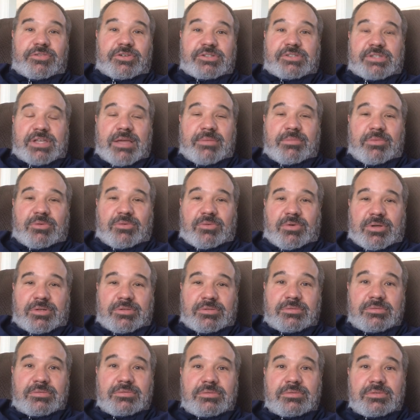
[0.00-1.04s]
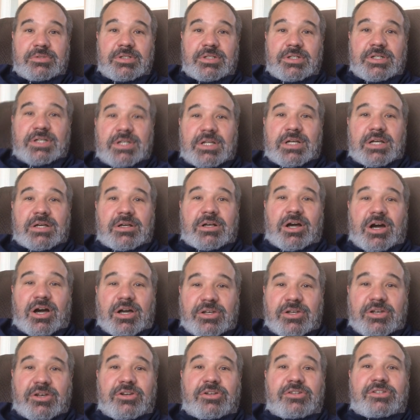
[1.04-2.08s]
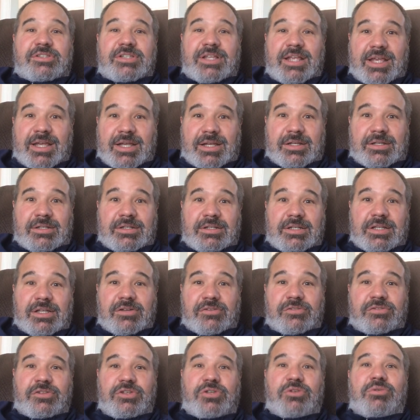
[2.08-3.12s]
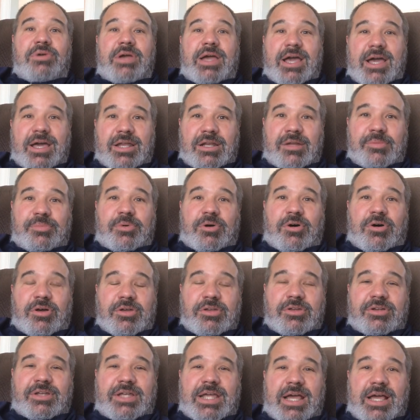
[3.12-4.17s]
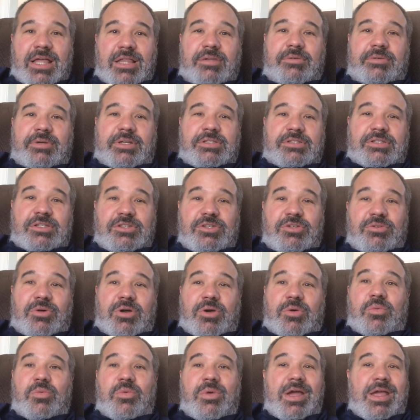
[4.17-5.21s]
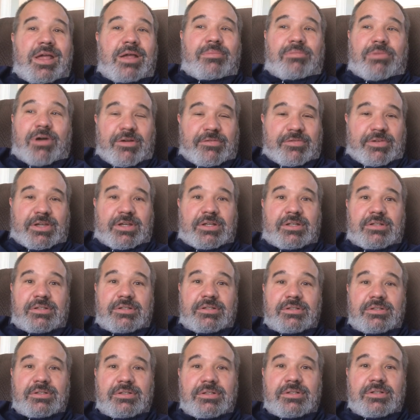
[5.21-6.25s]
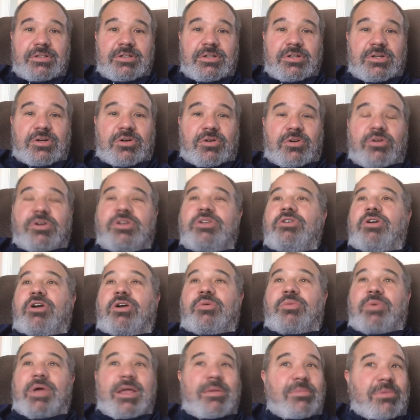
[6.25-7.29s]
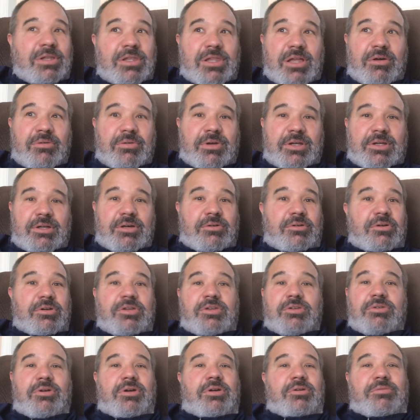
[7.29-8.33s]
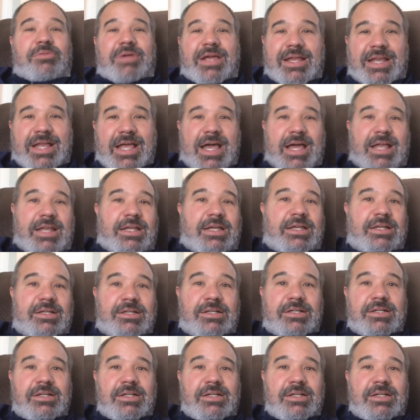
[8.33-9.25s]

assignment one. Understand, if you add up all your calories and you are way above it, or you are way below it, or you are right at it,